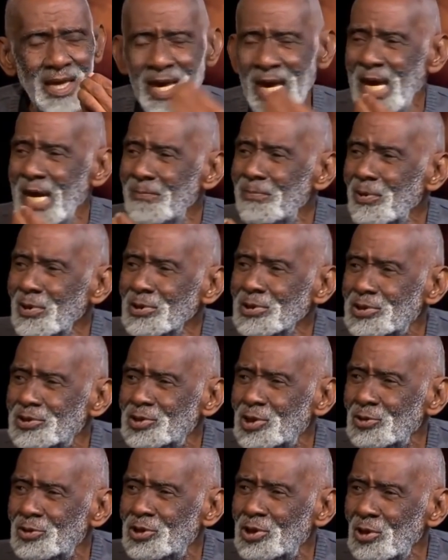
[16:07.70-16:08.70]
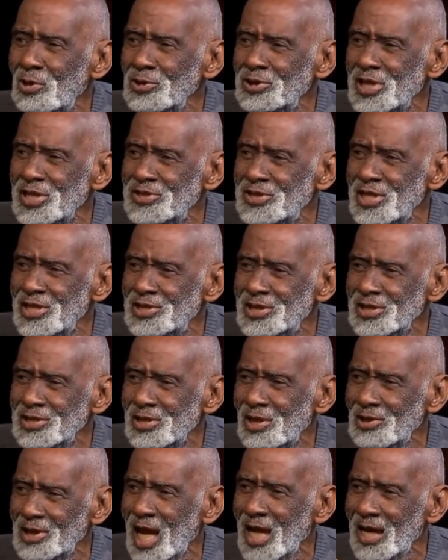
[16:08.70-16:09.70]
able to cure
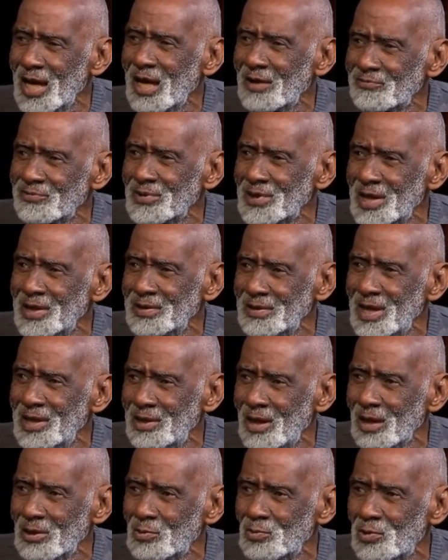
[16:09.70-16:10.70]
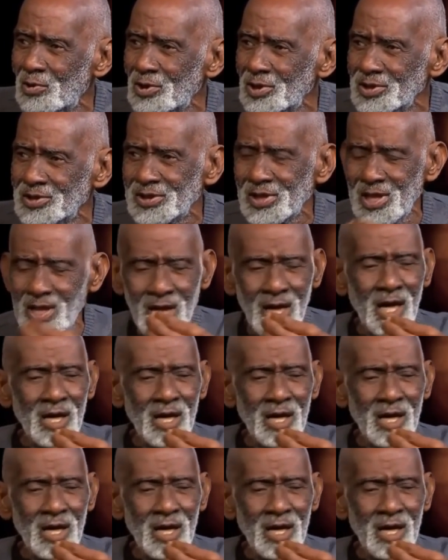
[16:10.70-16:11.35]
diseases on that level, in other words.